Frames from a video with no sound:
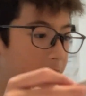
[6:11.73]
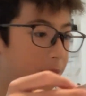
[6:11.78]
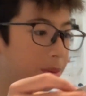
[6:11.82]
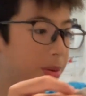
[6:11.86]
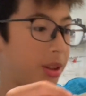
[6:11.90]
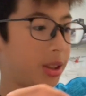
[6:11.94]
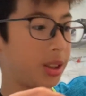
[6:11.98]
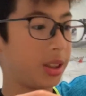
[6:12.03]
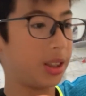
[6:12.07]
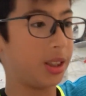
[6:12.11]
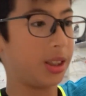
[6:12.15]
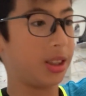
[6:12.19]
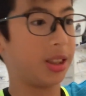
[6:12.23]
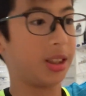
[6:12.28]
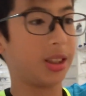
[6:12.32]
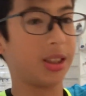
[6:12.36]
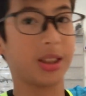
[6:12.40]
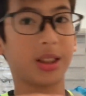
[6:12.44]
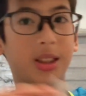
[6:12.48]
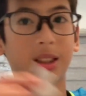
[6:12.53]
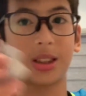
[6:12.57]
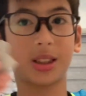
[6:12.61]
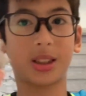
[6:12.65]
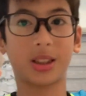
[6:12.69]
one
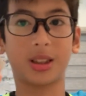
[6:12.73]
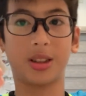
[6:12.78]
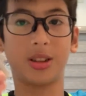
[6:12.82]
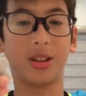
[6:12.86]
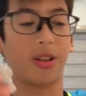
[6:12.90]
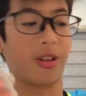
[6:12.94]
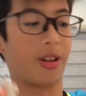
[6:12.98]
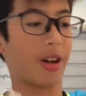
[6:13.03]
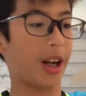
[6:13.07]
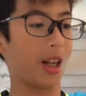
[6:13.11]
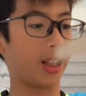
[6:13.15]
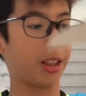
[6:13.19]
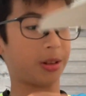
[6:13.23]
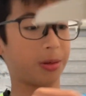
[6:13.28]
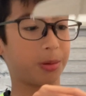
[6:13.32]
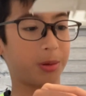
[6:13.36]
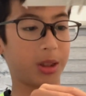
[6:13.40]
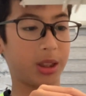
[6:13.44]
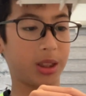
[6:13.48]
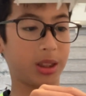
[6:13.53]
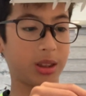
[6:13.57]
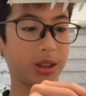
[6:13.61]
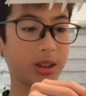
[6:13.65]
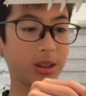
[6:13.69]
is the right
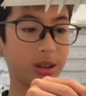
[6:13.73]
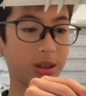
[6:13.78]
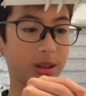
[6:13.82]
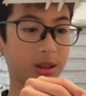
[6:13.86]
one.